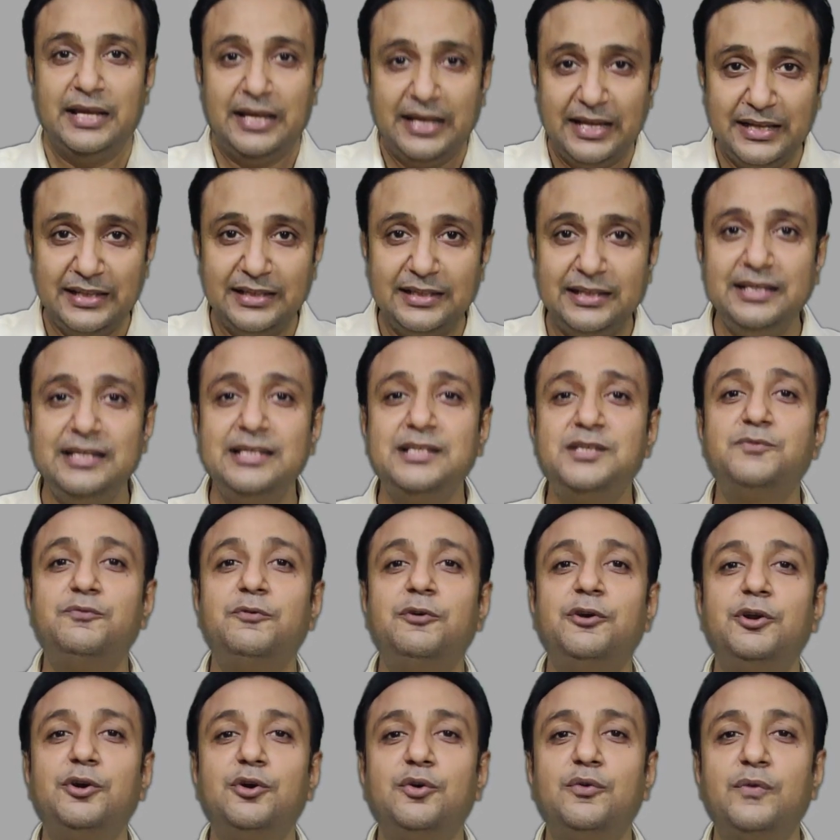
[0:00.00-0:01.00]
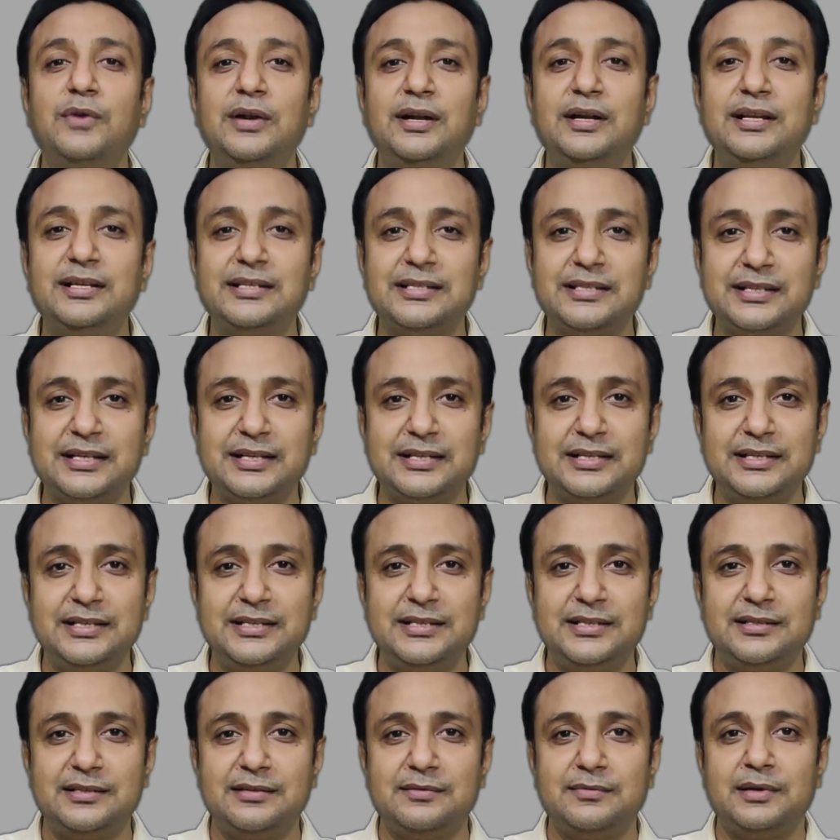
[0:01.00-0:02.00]
In this video, we'll
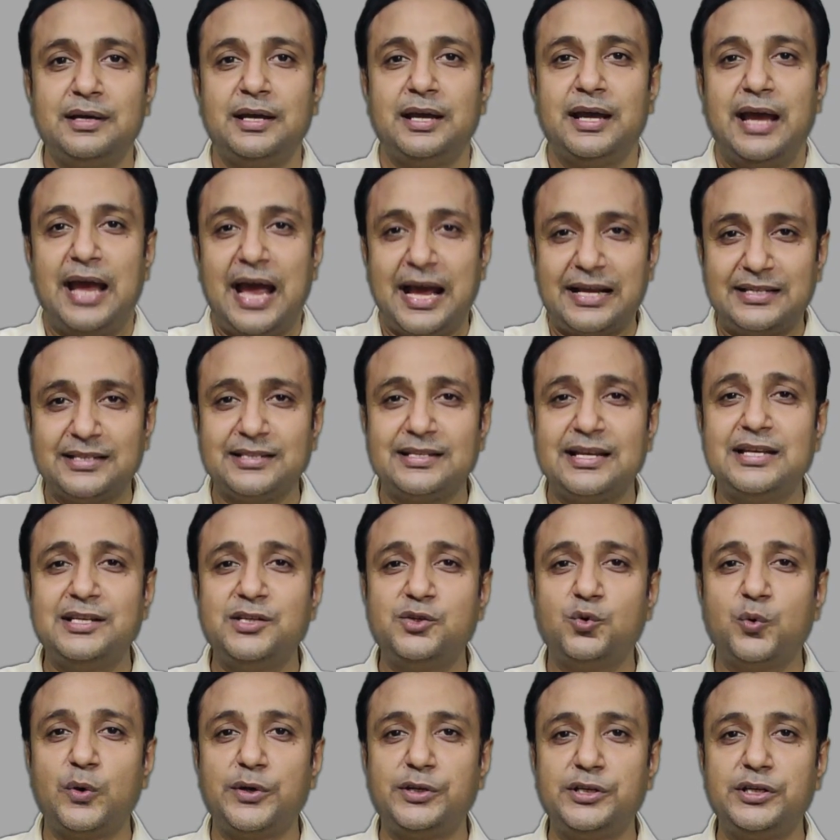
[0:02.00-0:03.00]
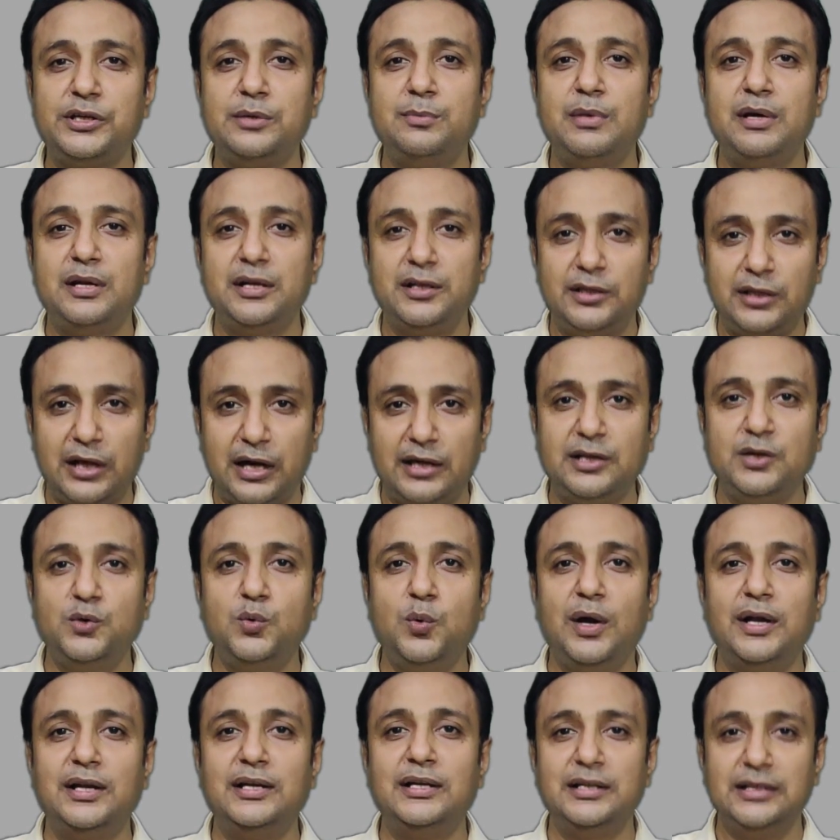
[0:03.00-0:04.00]
discuss exercise question number
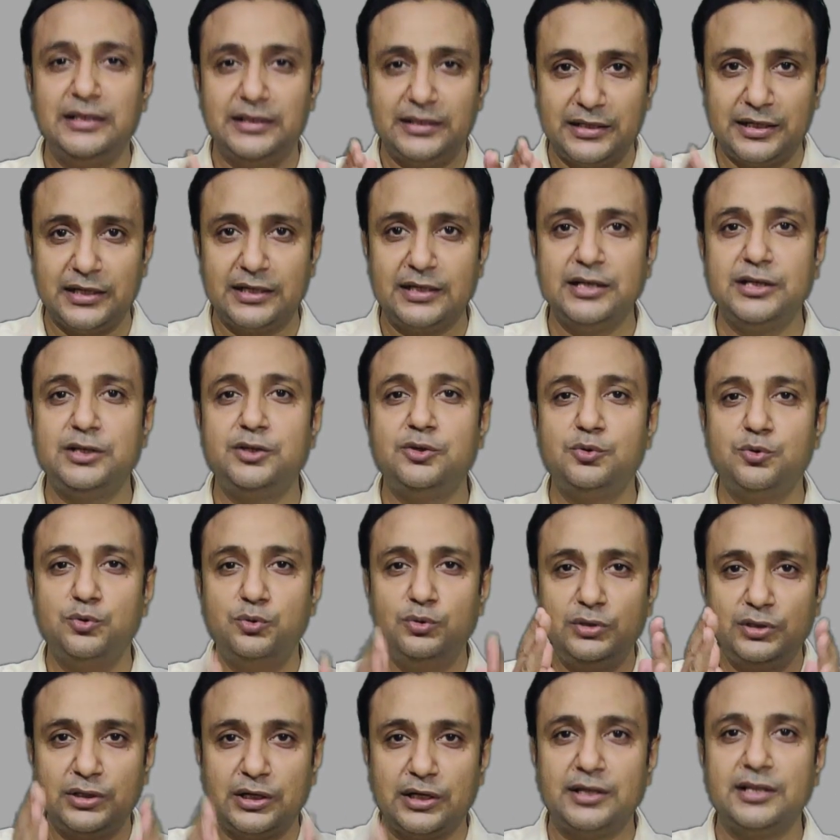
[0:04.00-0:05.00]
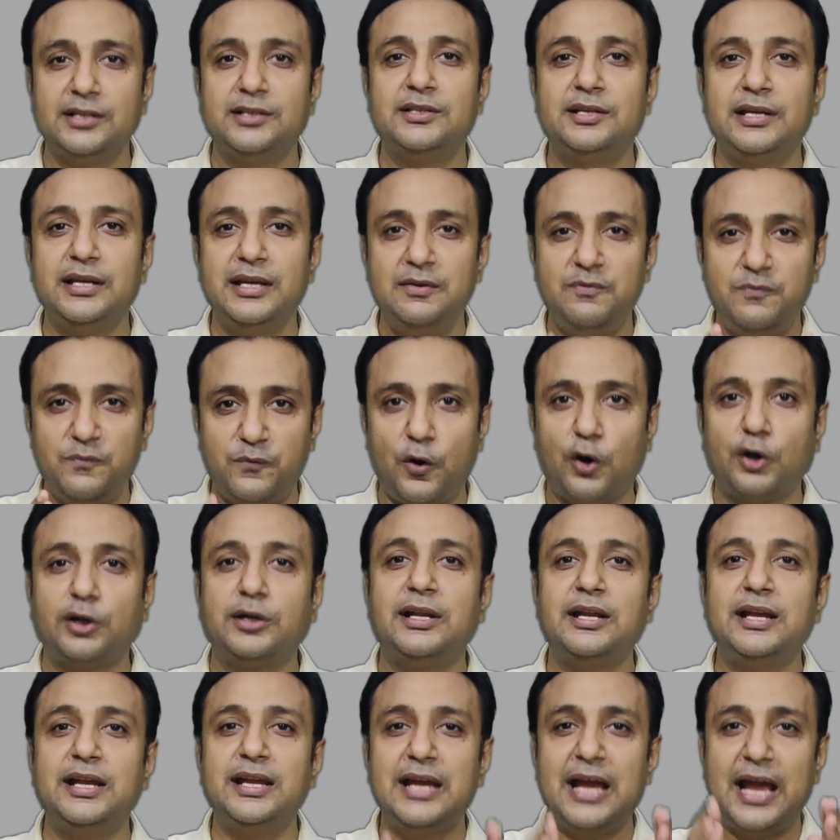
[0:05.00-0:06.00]
31, 32, 33,
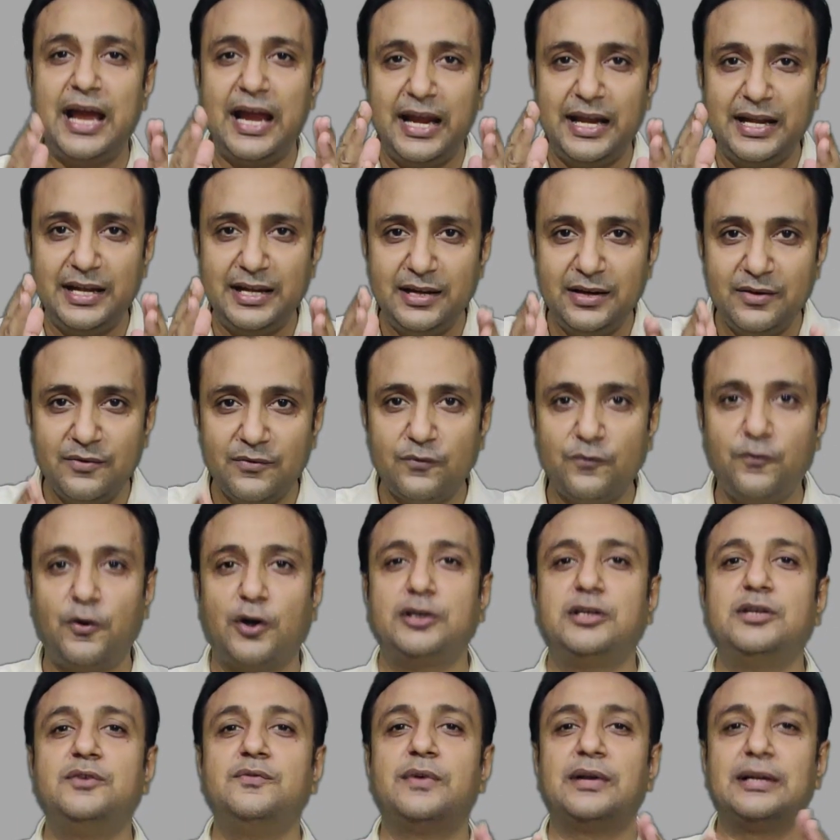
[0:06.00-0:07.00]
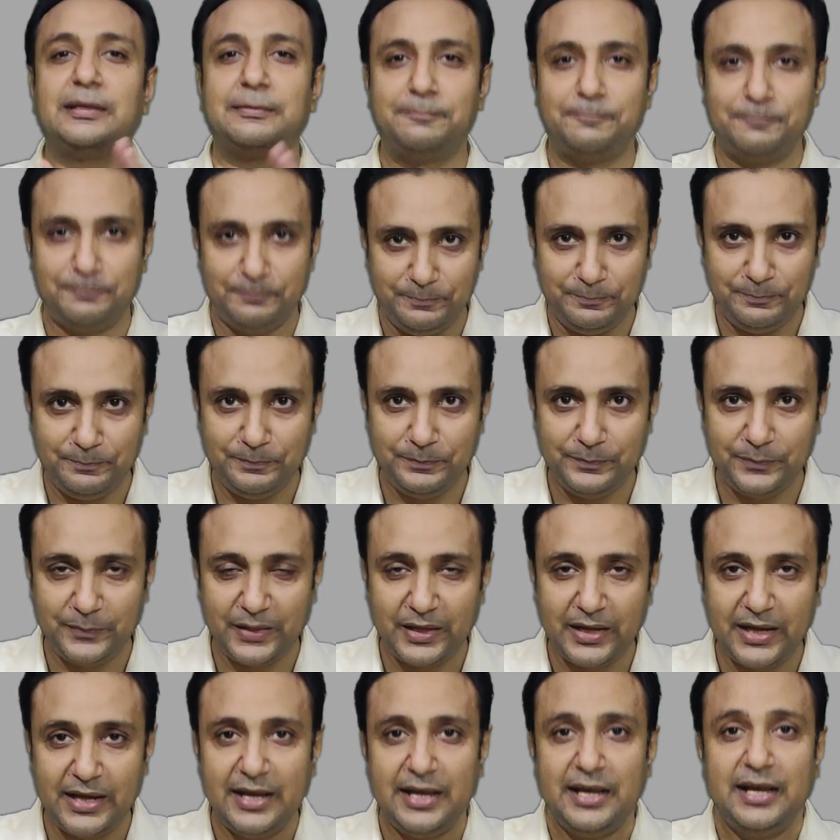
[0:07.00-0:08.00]
40 and 41.
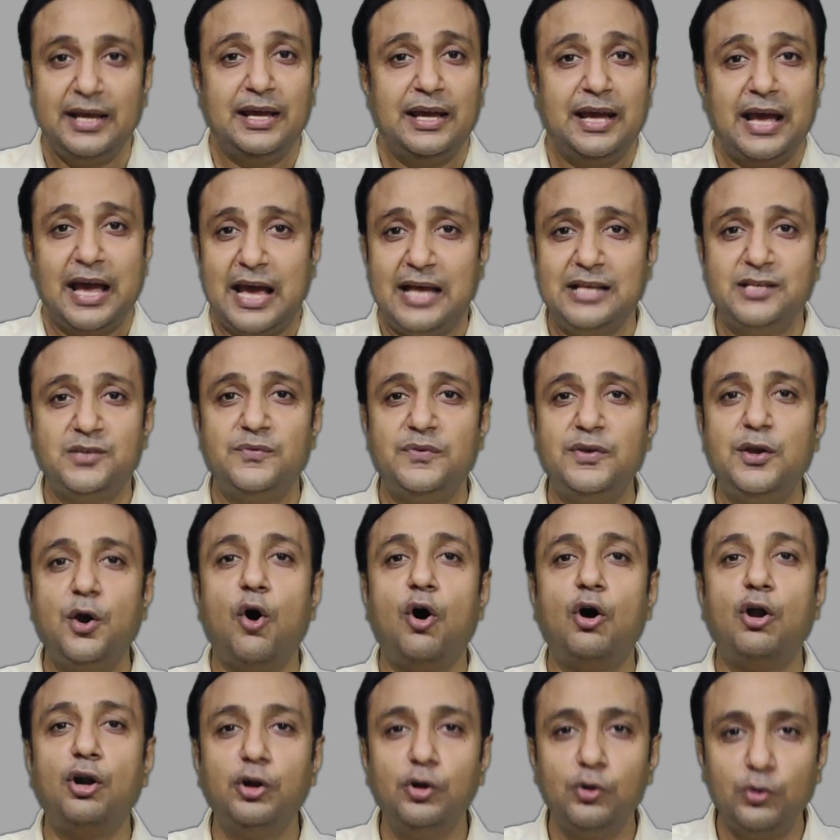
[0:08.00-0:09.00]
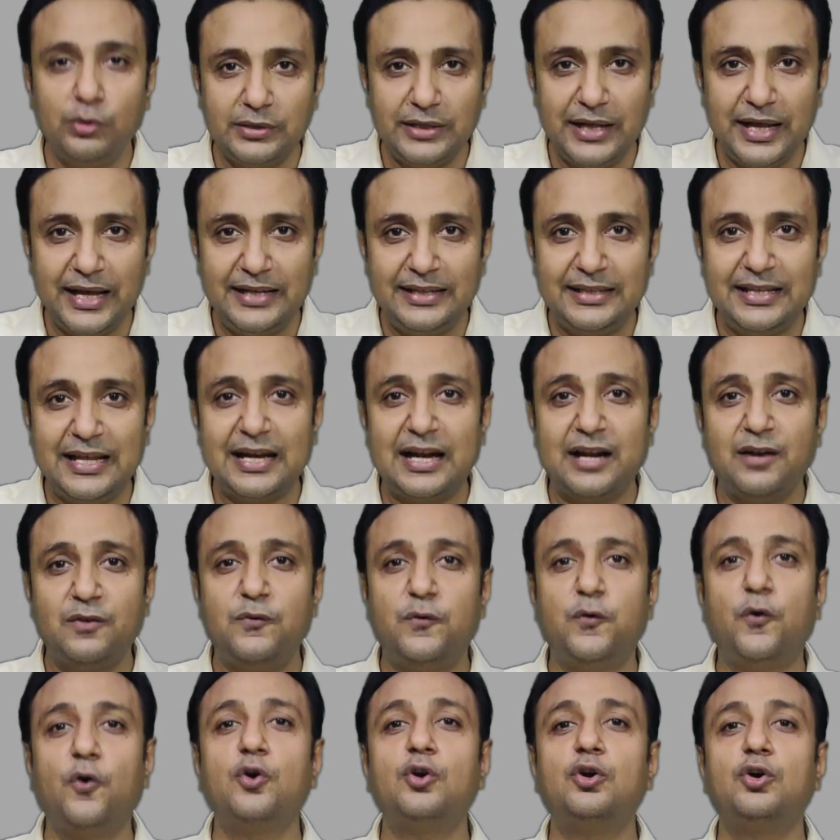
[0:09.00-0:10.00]
As we all know that there are
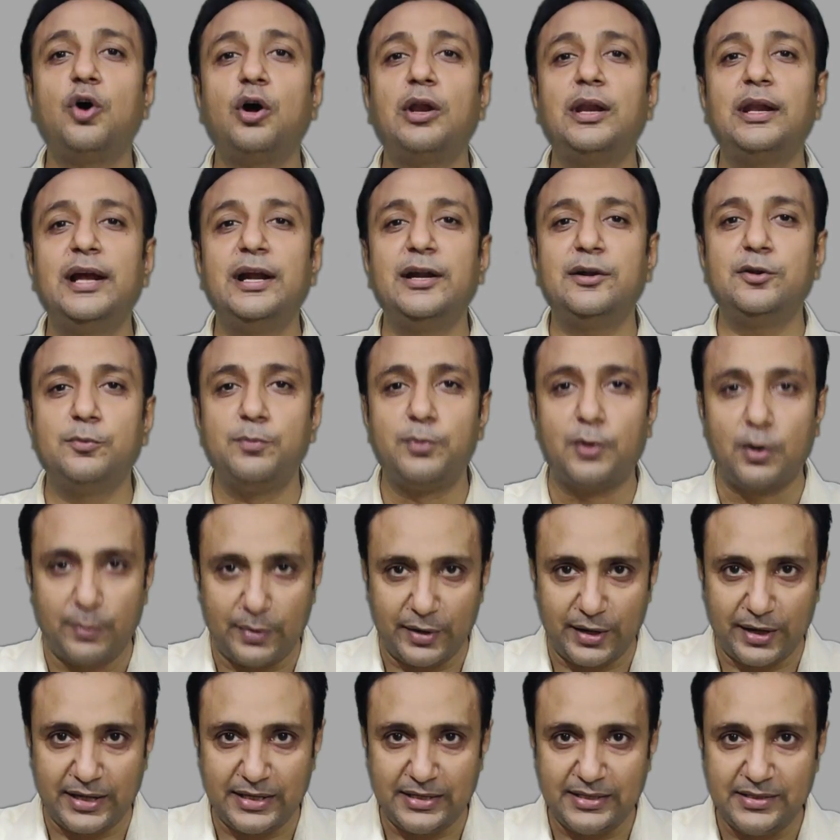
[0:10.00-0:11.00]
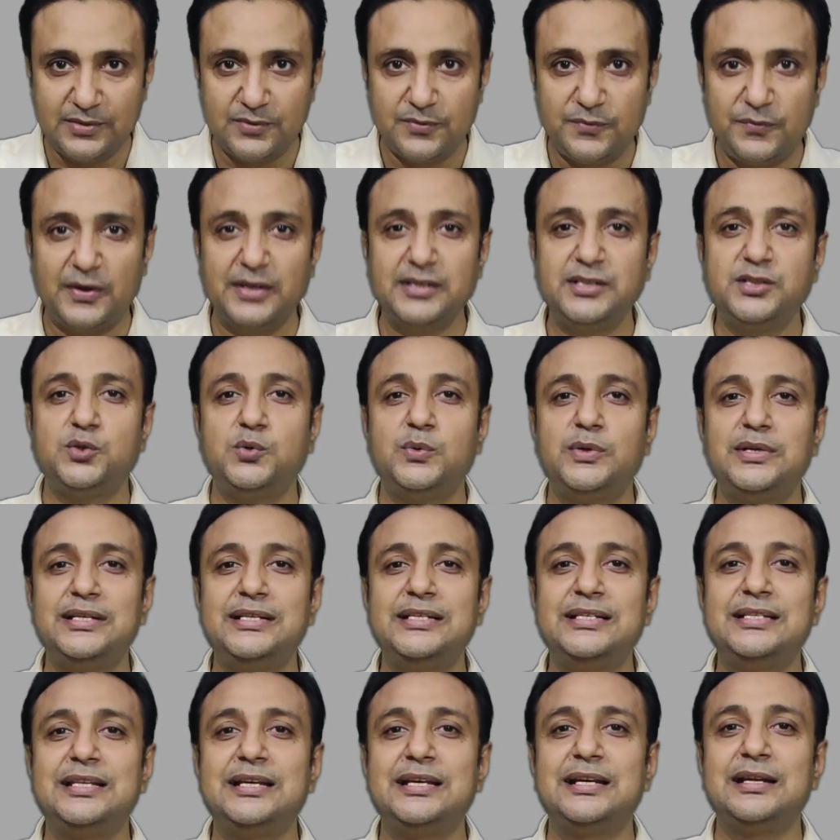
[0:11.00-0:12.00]
four colligative properties. First one
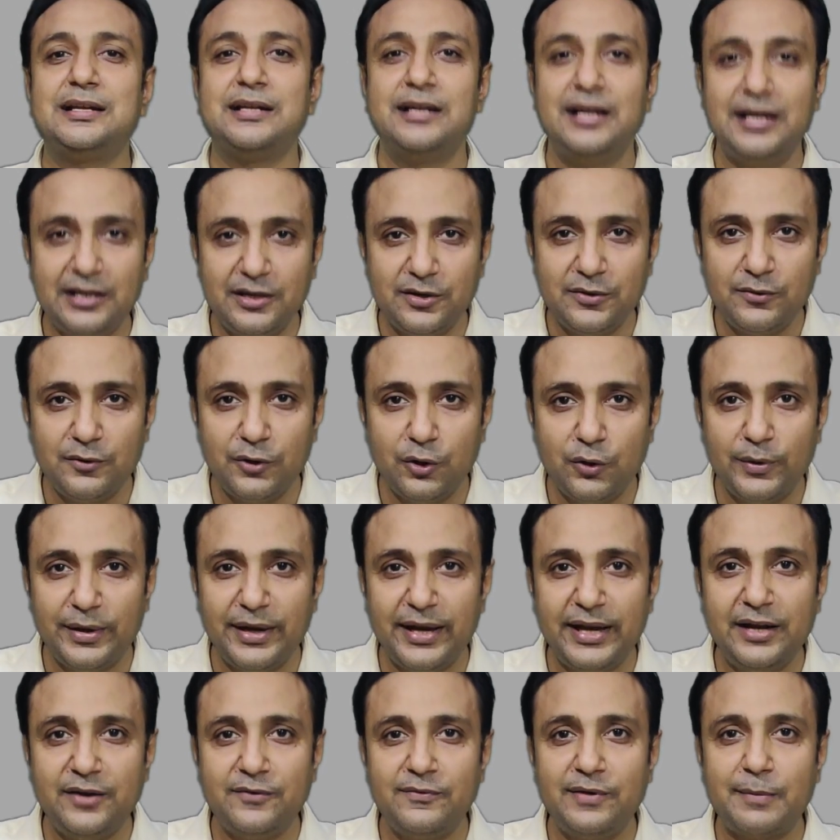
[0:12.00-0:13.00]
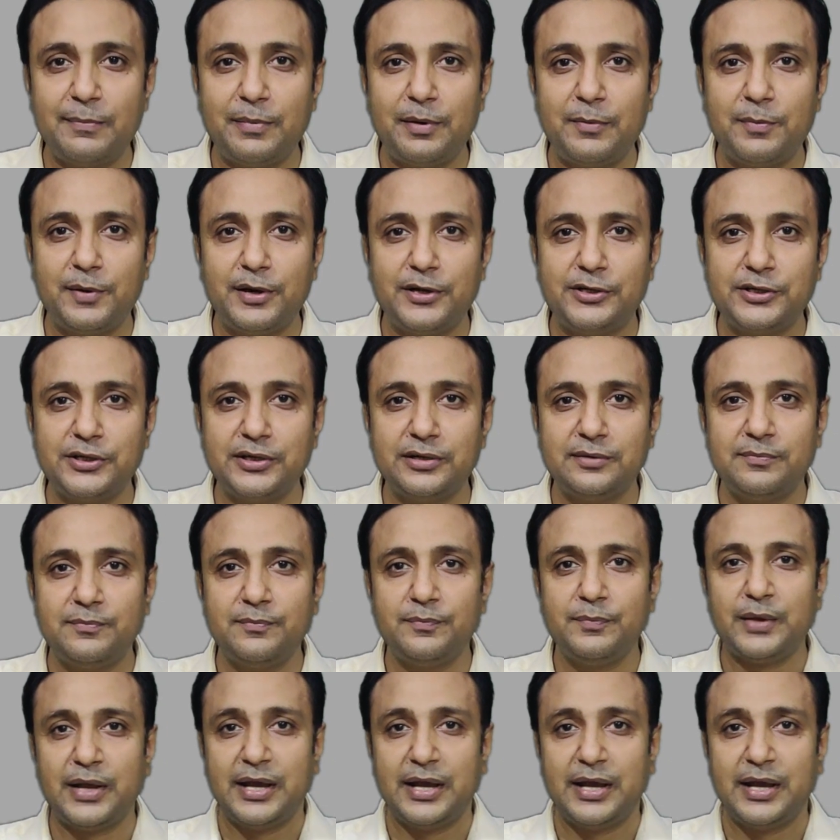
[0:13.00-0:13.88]
is the relative lowering in vapor pressure.